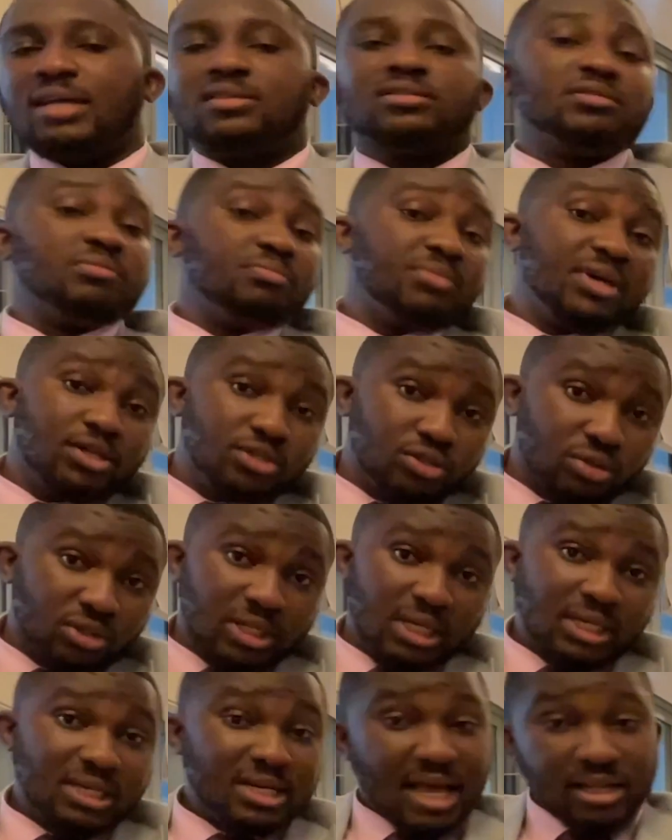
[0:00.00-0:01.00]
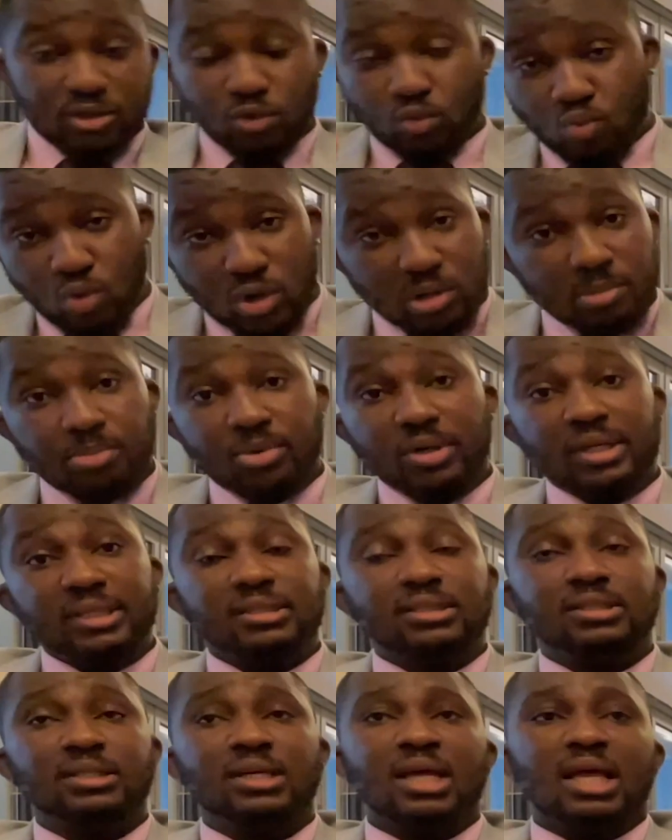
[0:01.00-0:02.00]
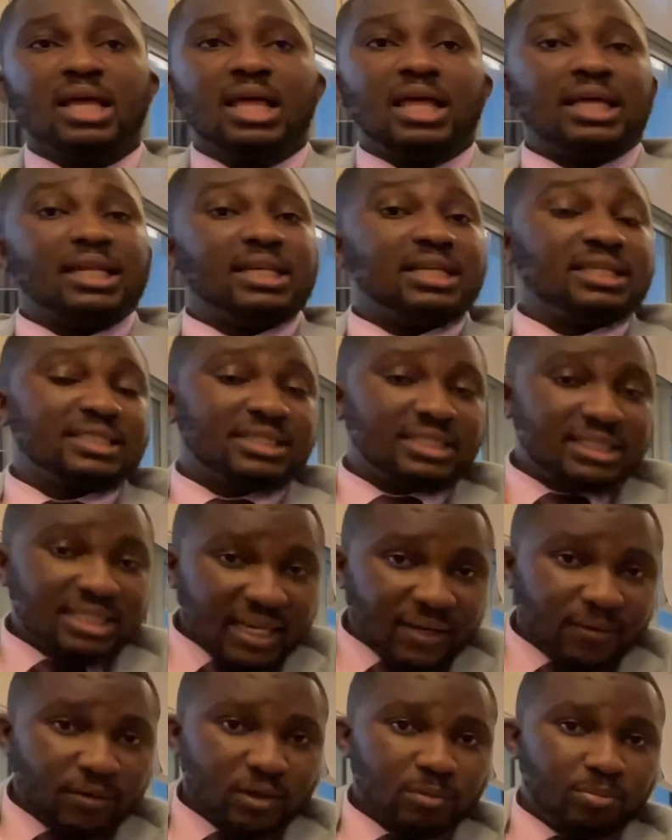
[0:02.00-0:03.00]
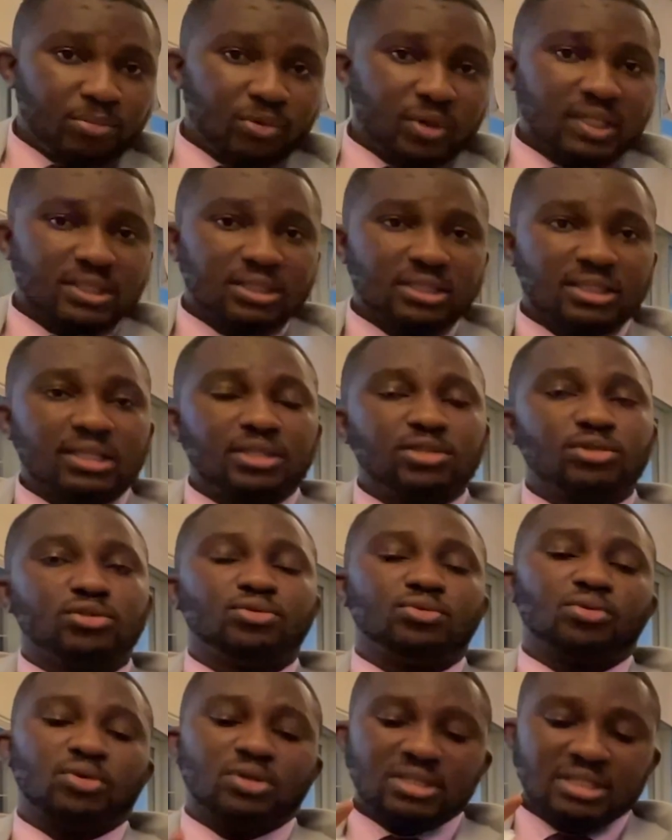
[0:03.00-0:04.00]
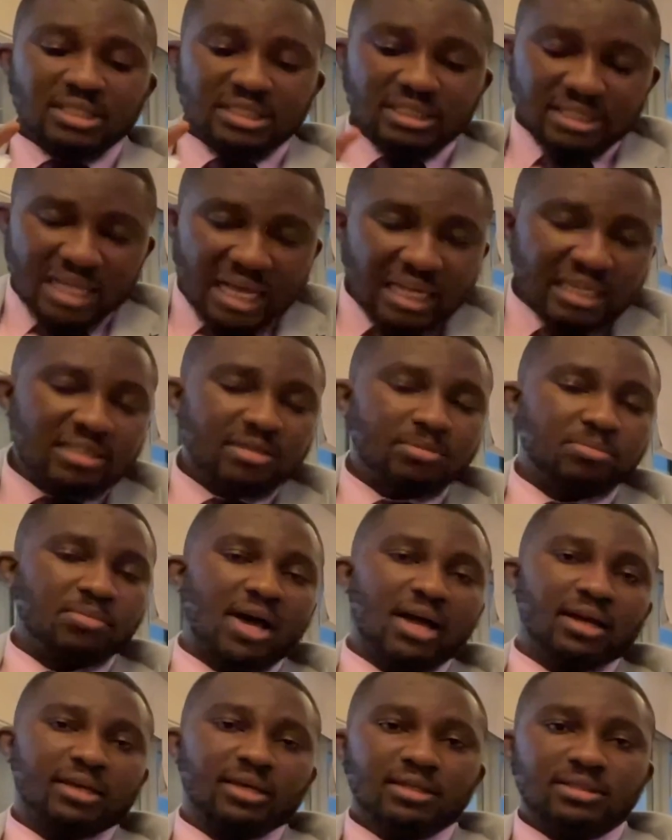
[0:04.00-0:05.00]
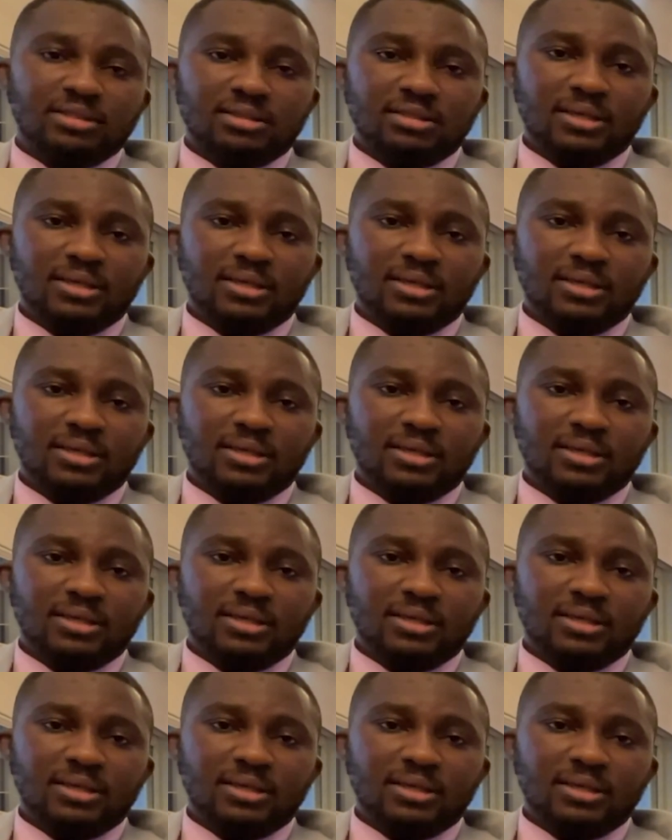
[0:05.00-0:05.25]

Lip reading: the major thing. That's one point. The second point is to understand the market